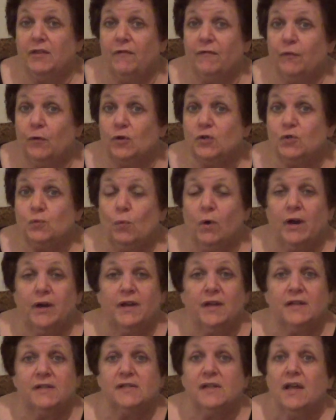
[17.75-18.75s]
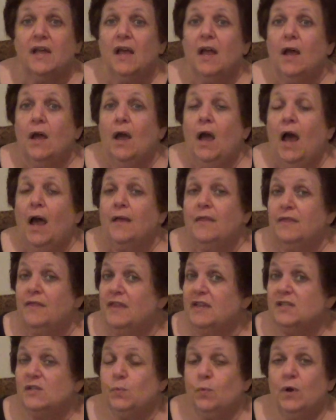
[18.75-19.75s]
The first one is,
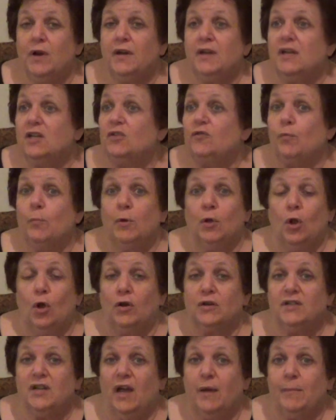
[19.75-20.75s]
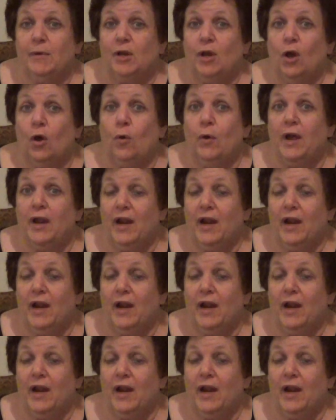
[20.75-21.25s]
this one is from a long time ago,